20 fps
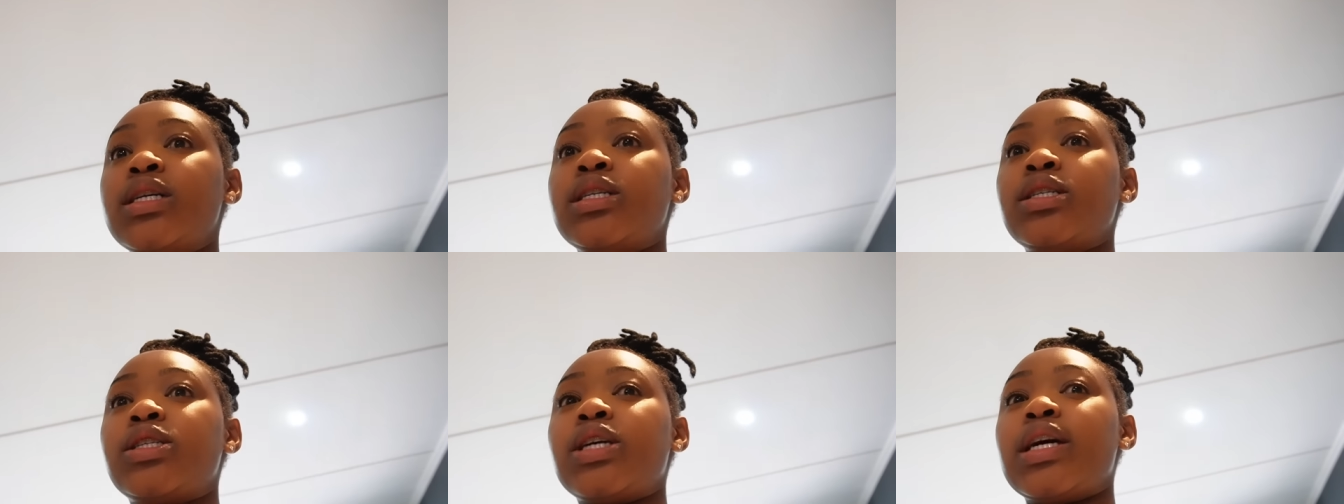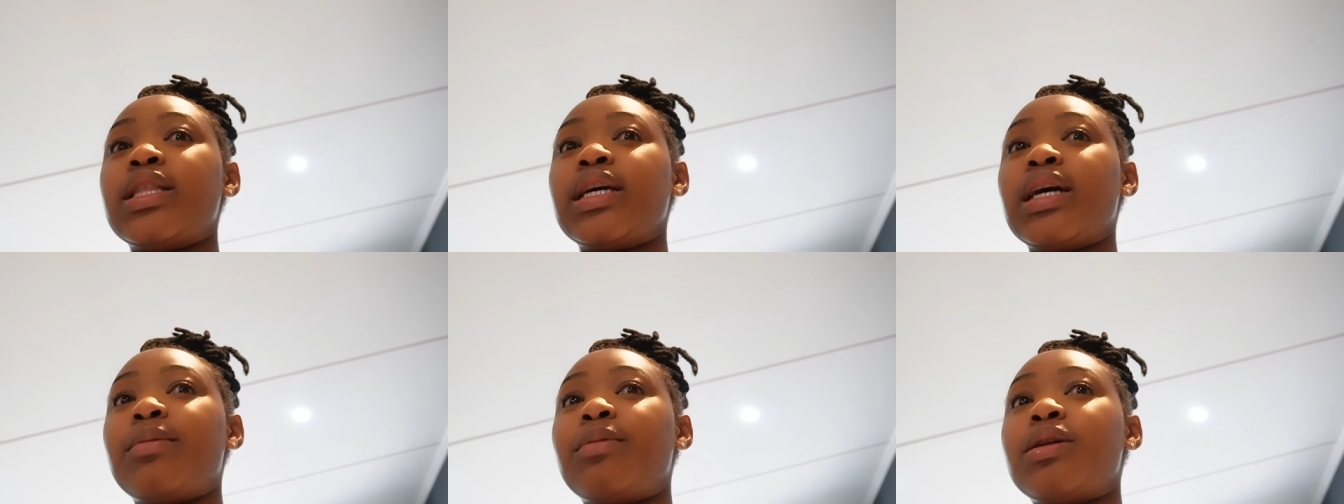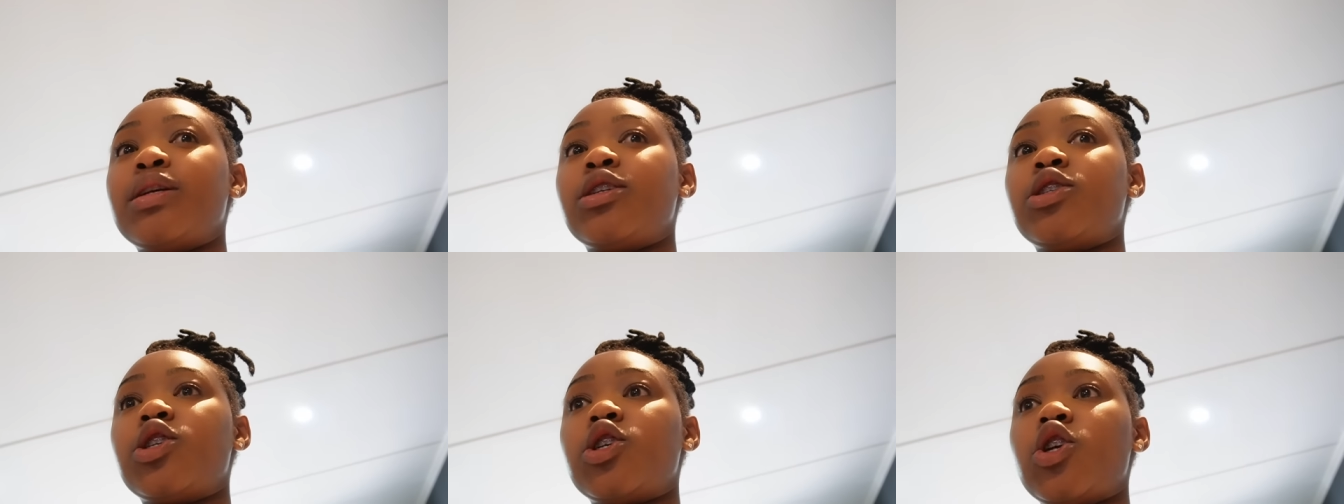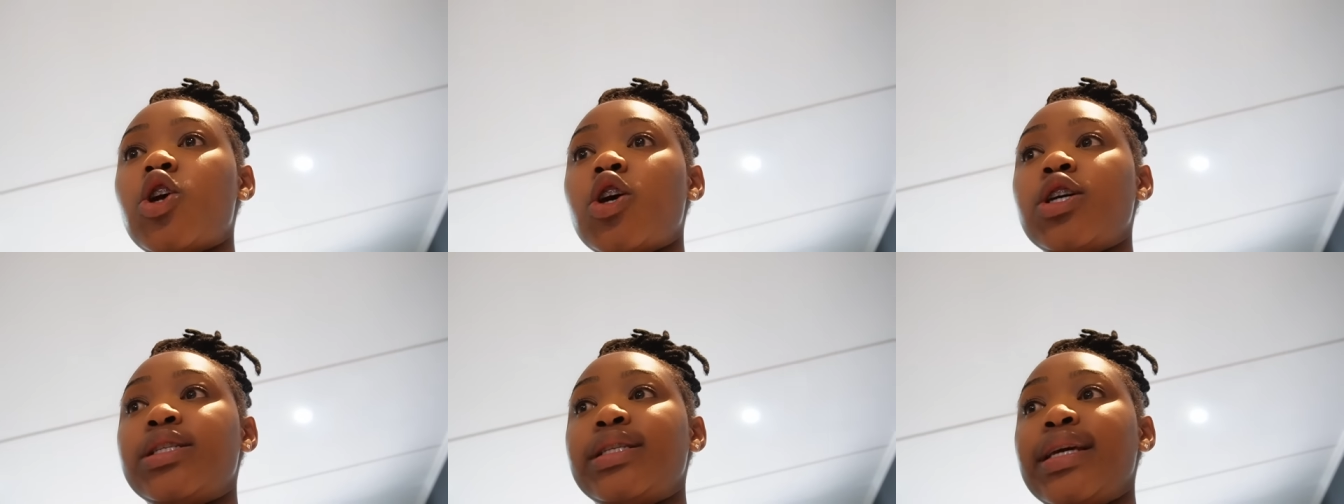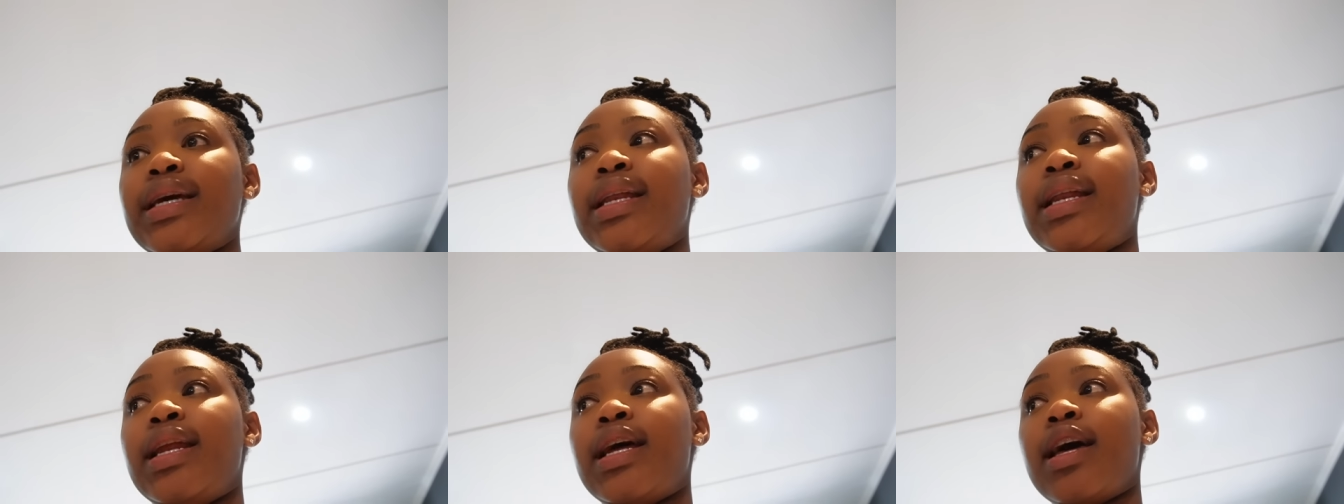so I think I'm gonna start
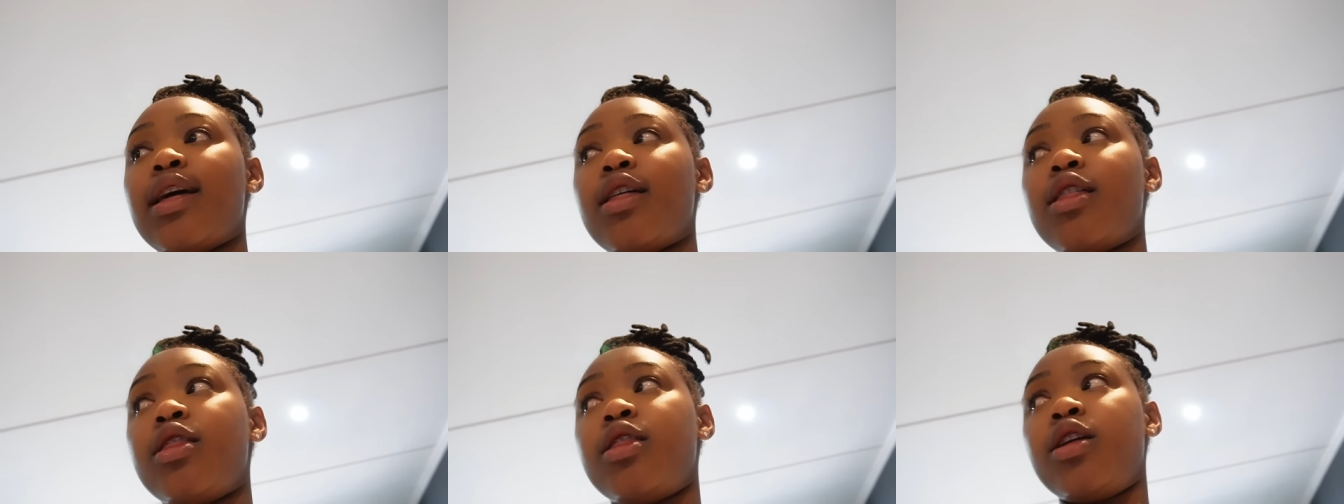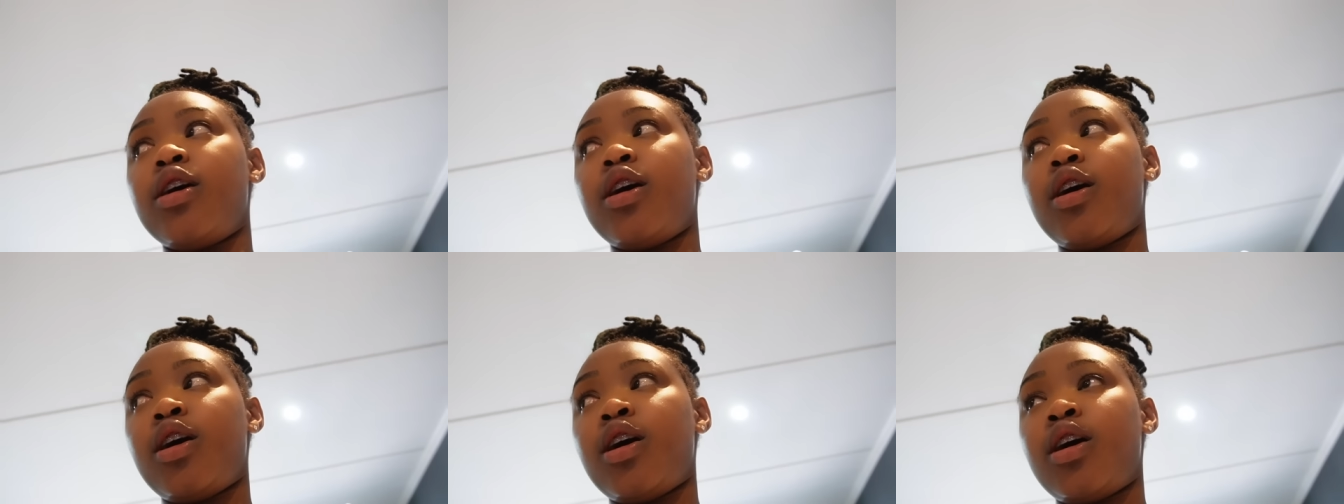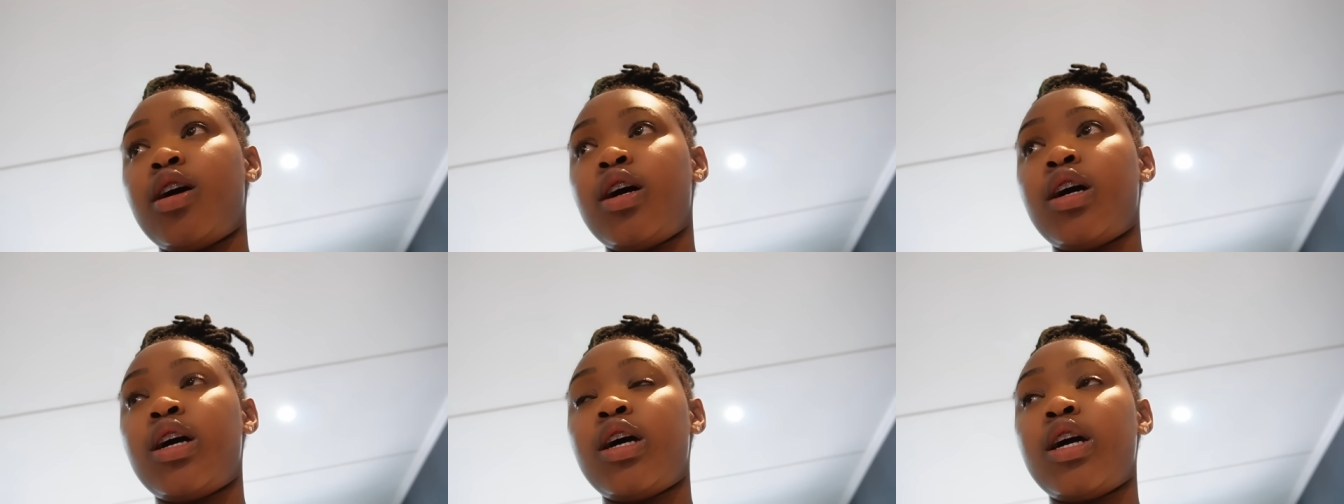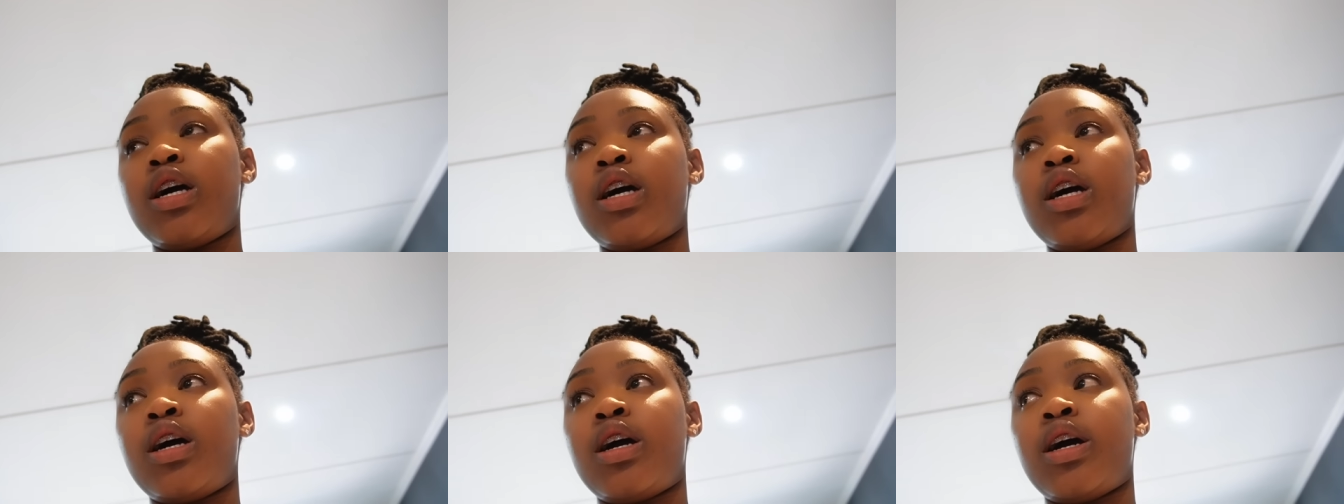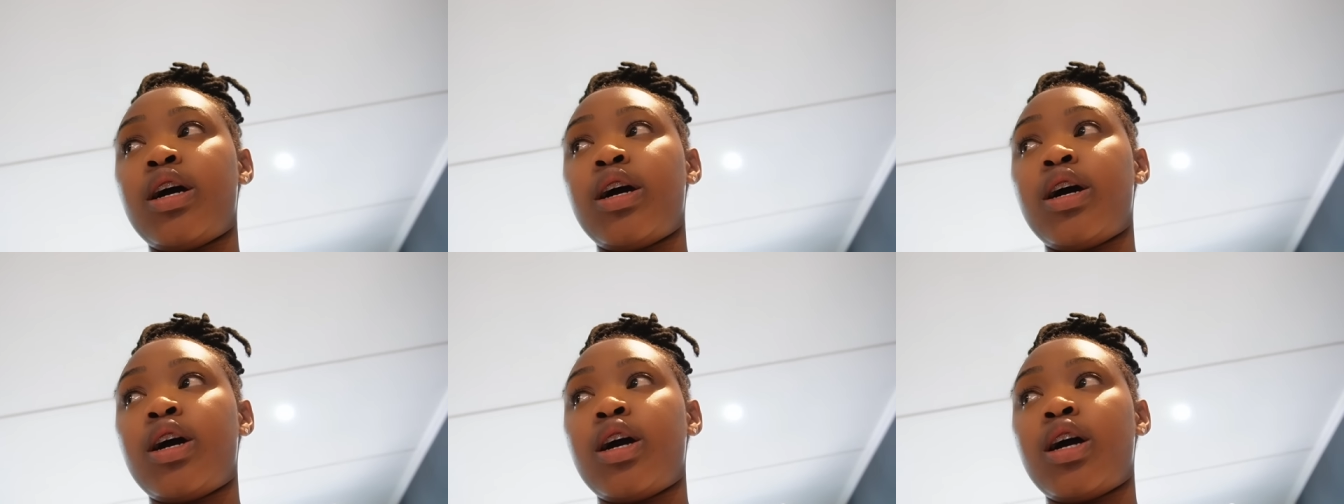in the
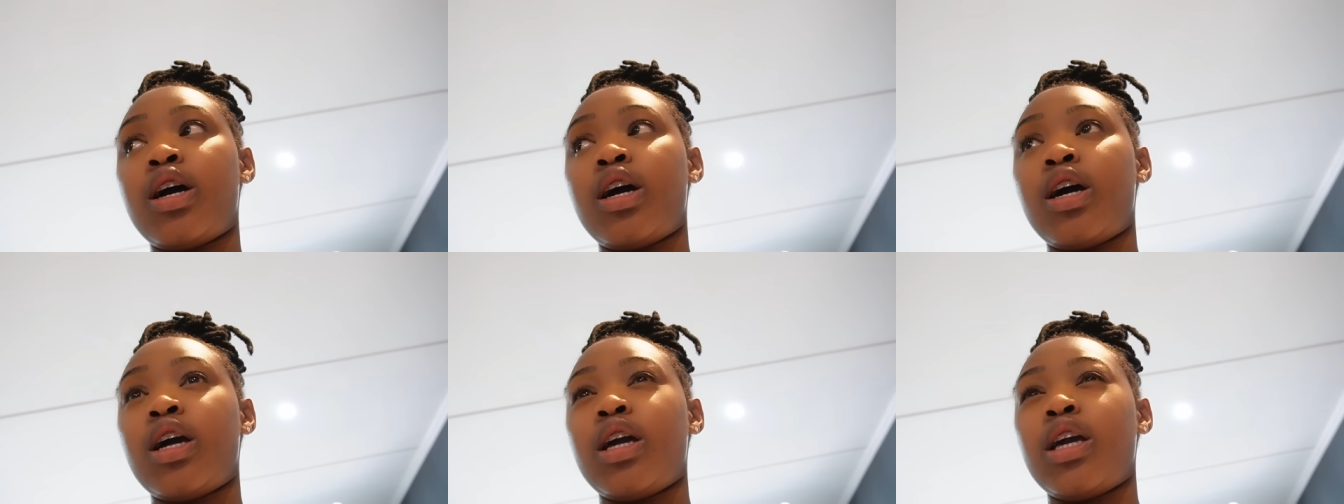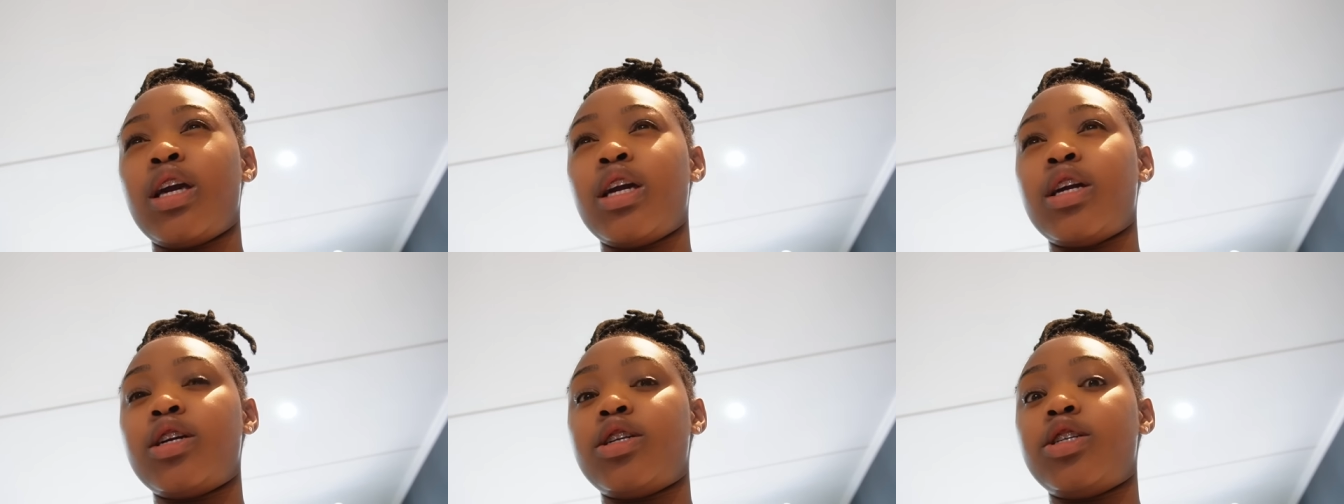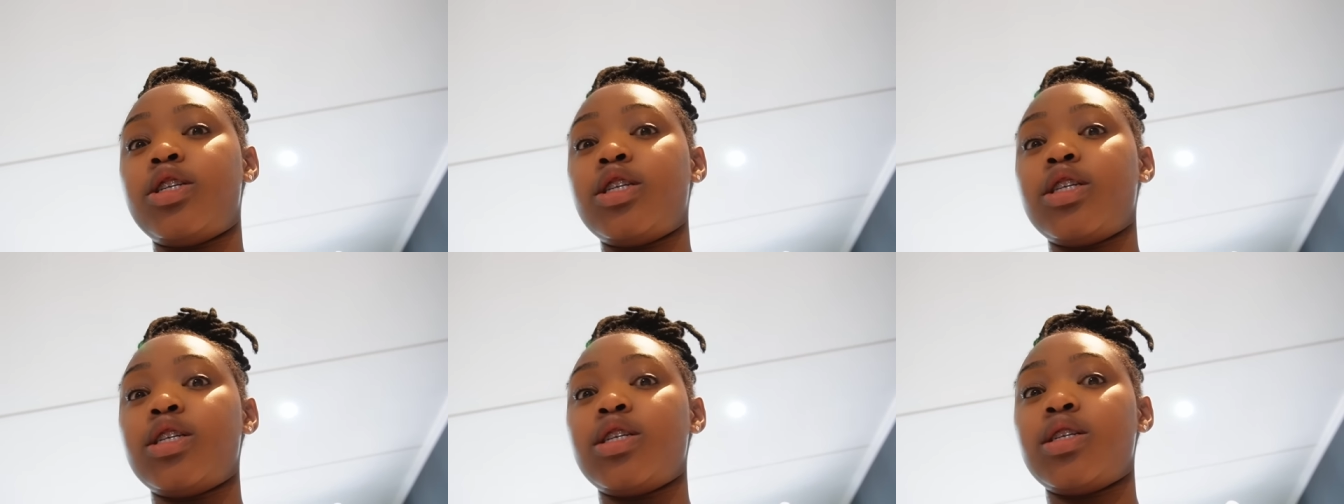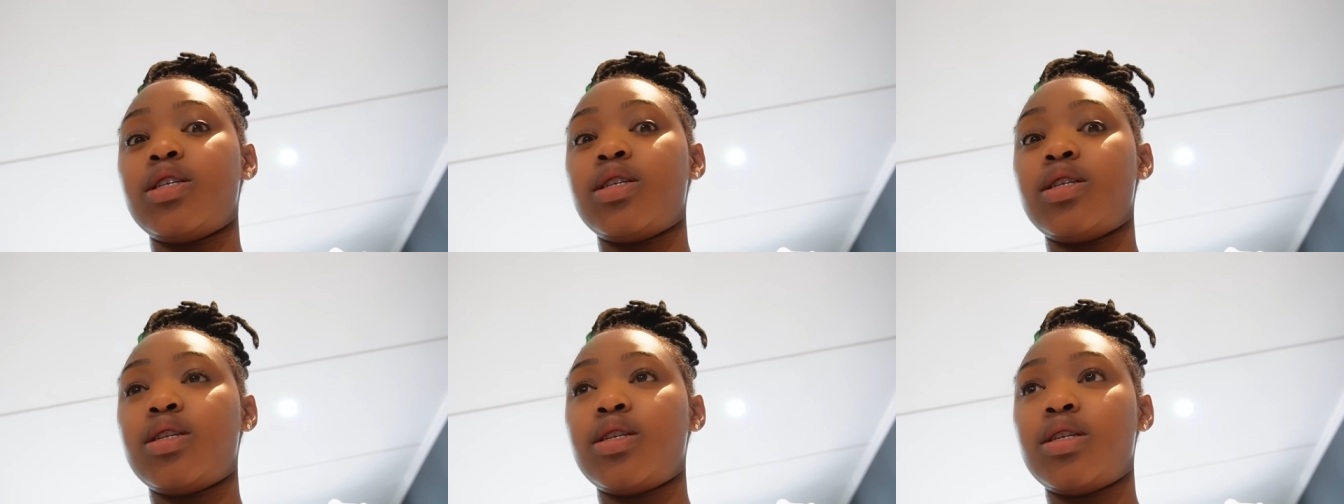kitchen.